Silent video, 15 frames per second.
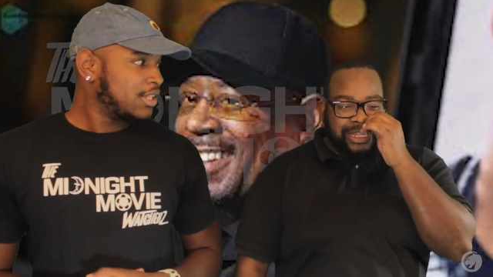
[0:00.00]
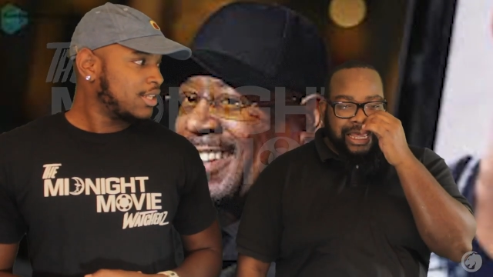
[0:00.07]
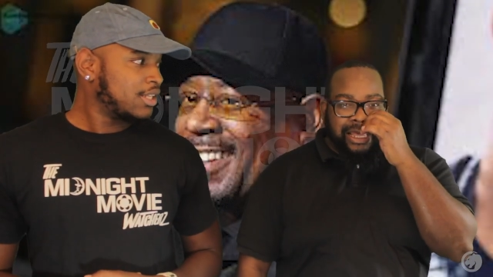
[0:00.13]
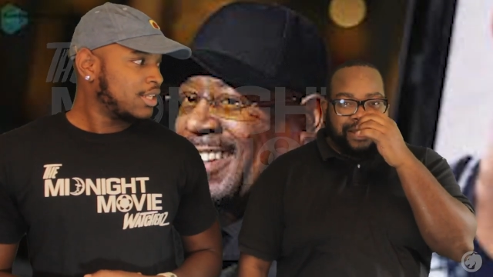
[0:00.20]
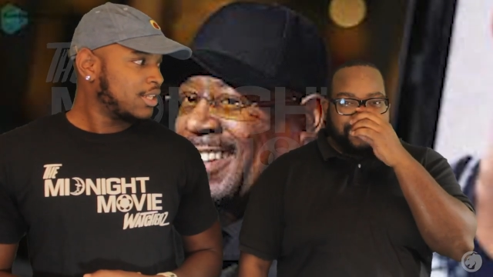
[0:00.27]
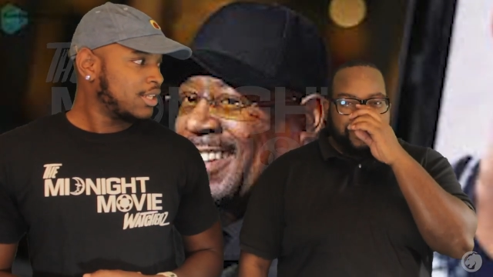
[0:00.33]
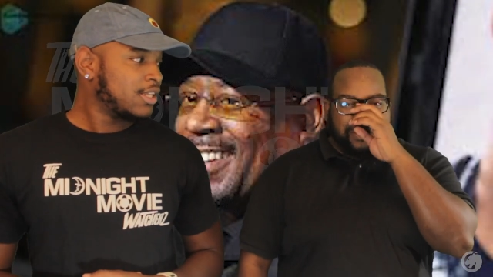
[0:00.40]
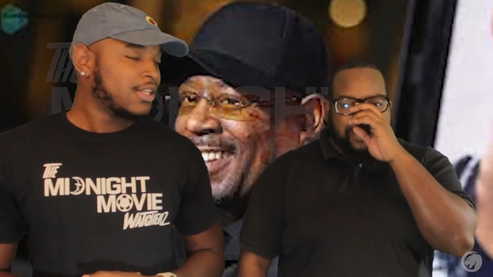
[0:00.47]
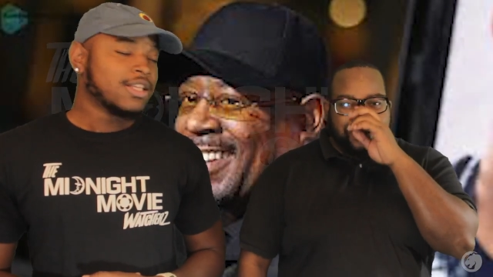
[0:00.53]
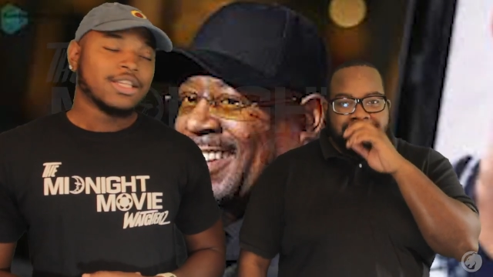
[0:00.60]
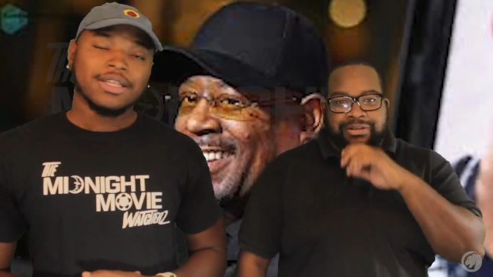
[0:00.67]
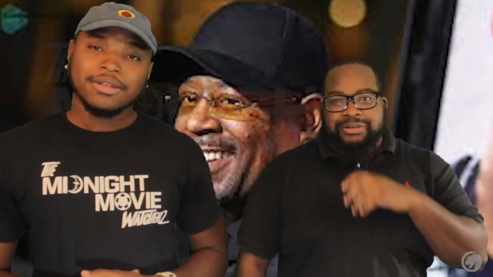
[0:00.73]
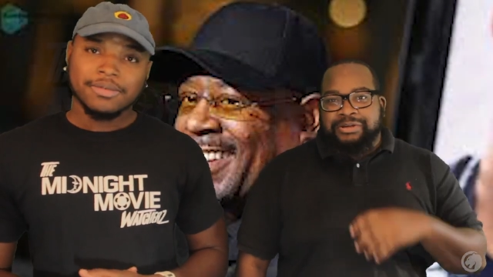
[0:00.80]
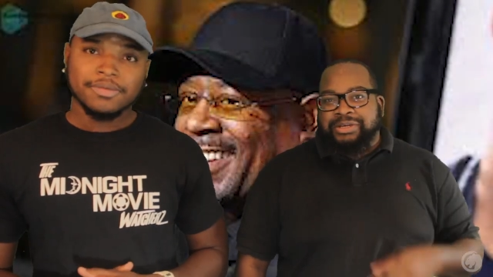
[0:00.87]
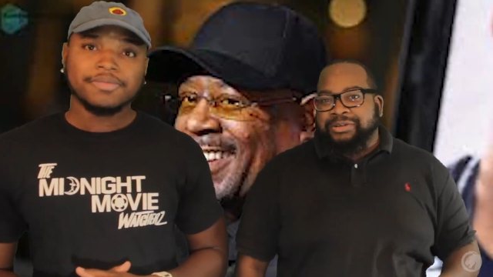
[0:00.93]
Speaker 1: time.
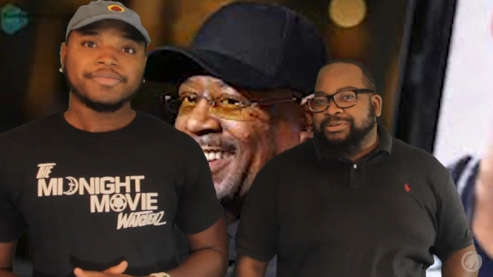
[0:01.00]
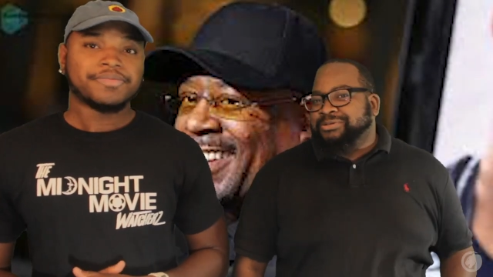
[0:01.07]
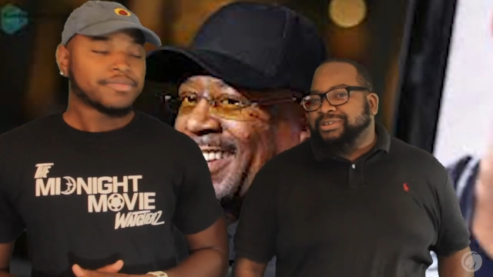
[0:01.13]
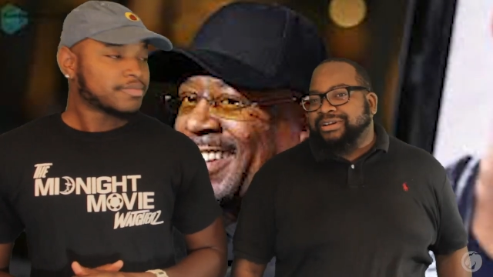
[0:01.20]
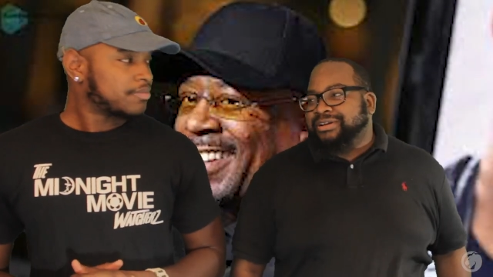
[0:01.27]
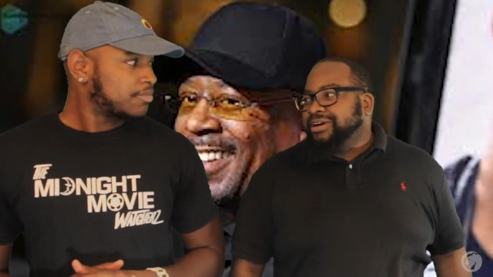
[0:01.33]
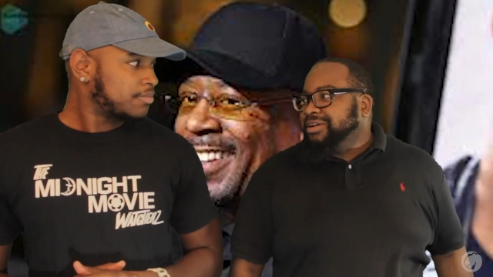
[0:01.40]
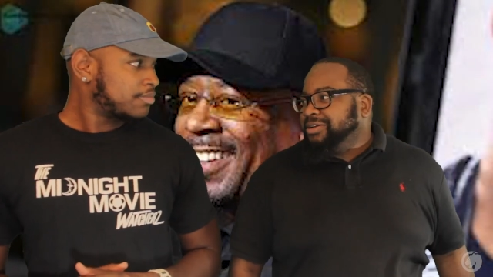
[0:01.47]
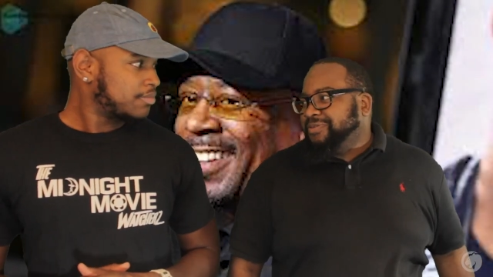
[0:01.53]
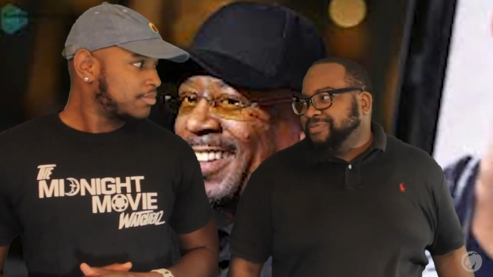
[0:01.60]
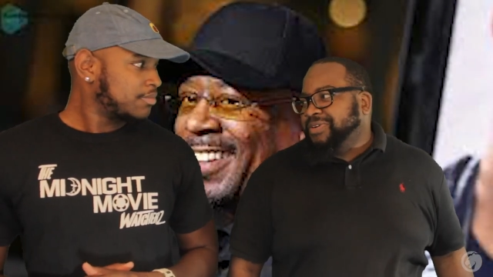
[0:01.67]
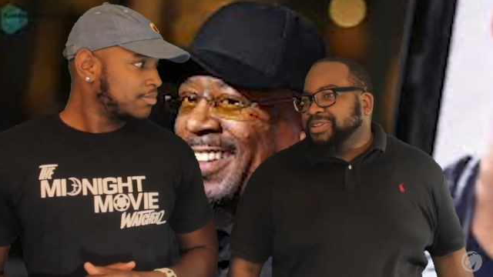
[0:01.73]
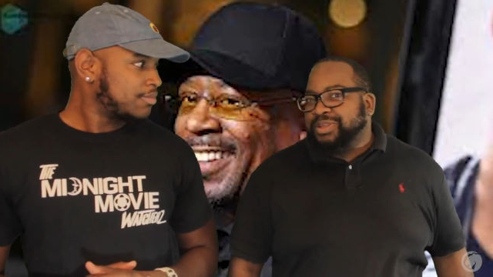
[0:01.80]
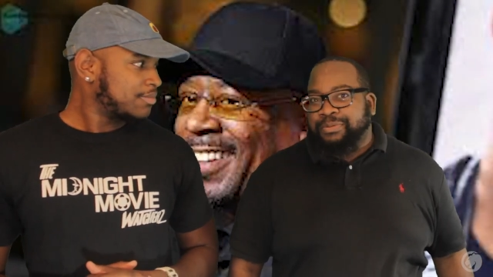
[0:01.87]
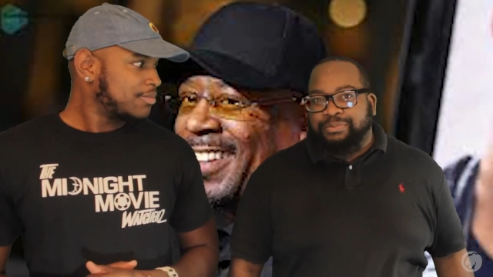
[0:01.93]
He was a condom
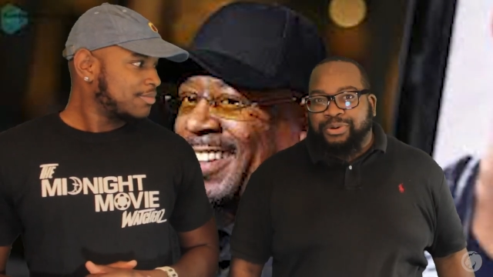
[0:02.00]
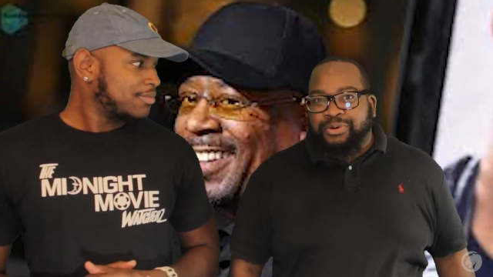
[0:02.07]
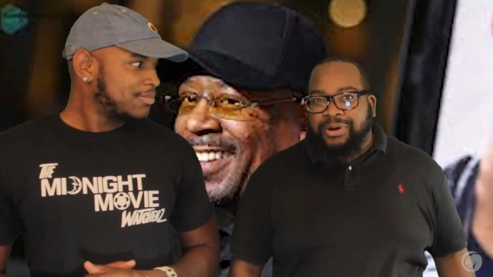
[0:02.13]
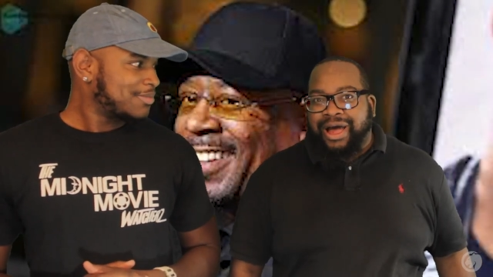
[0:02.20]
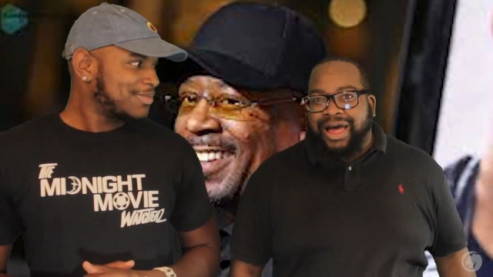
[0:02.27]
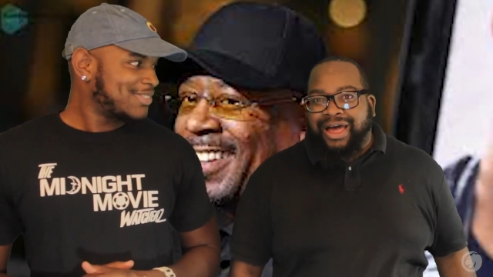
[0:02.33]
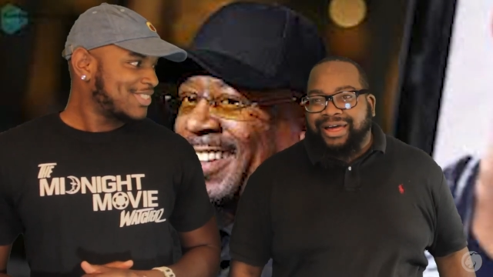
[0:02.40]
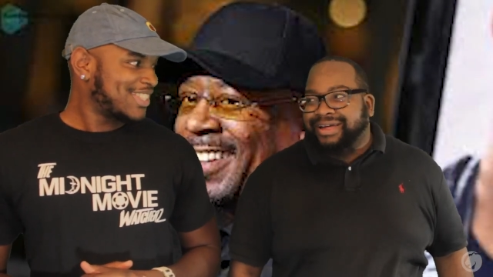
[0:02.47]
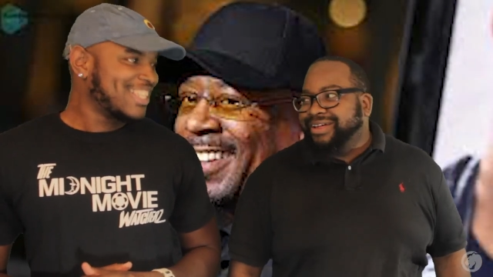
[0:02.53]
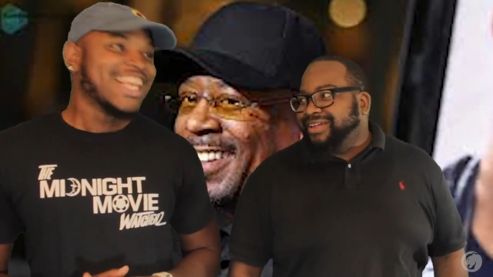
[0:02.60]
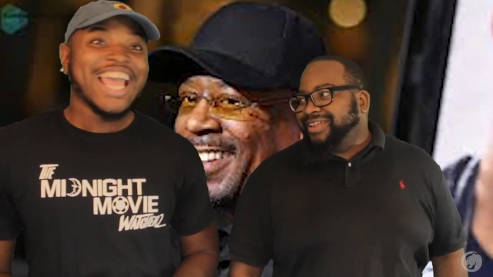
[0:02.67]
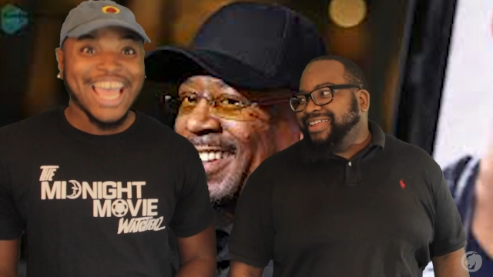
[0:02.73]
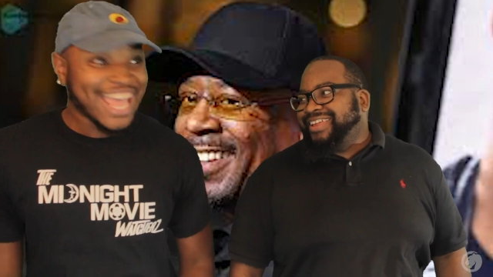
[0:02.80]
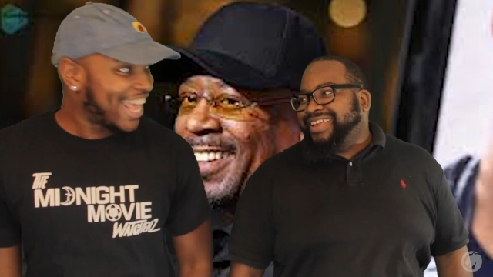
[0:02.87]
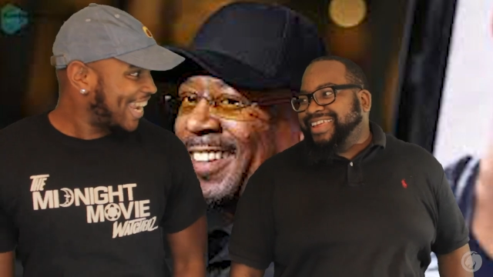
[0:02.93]
for the brouhaha.
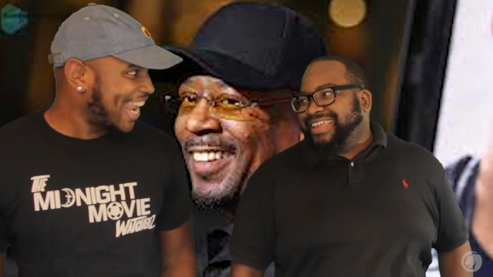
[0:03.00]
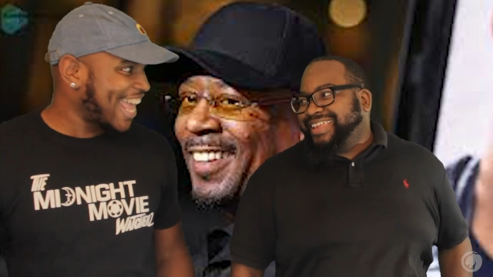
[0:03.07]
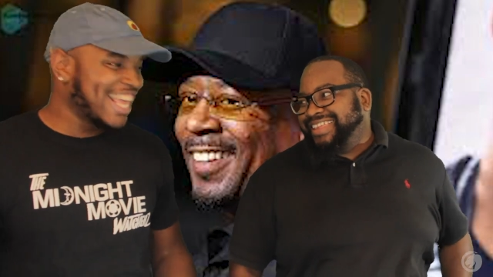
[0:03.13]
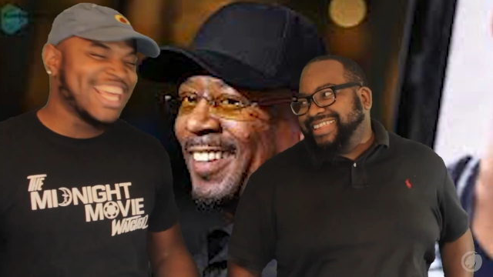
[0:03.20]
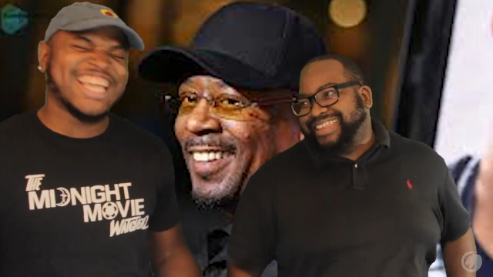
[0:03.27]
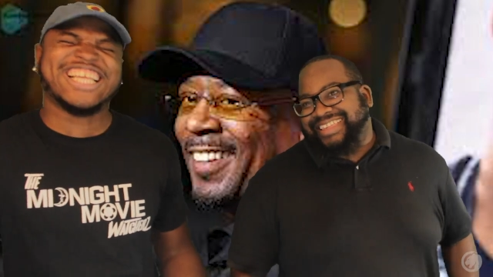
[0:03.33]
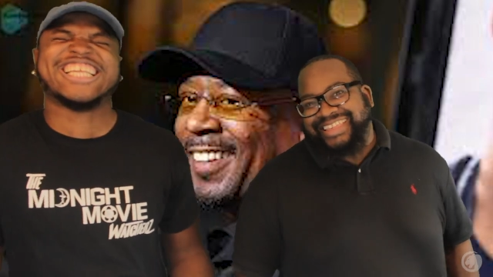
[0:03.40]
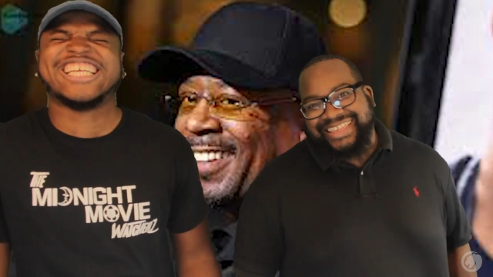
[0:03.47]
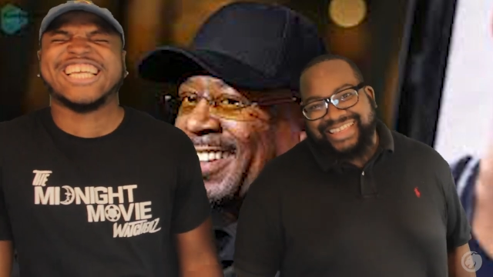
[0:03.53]
Yeah, like